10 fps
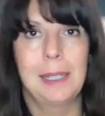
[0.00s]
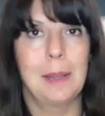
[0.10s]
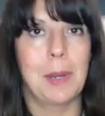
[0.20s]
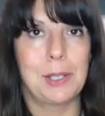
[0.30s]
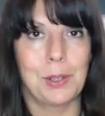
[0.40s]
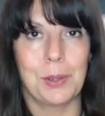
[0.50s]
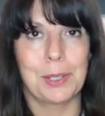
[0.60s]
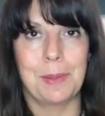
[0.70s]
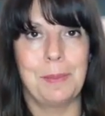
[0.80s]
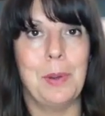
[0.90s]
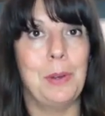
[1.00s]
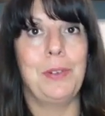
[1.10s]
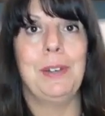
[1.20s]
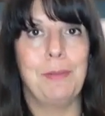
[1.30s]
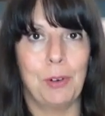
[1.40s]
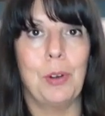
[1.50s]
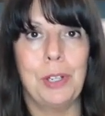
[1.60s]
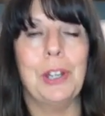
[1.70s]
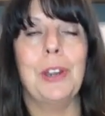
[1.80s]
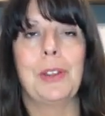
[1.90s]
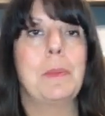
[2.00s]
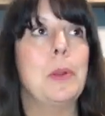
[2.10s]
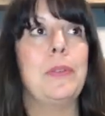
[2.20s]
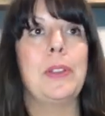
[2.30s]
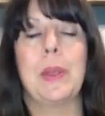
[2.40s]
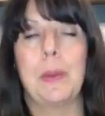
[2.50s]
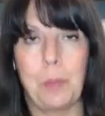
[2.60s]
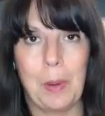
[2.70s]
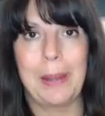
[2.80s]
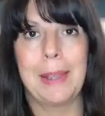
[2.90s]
the most awesome movie for you, the movie where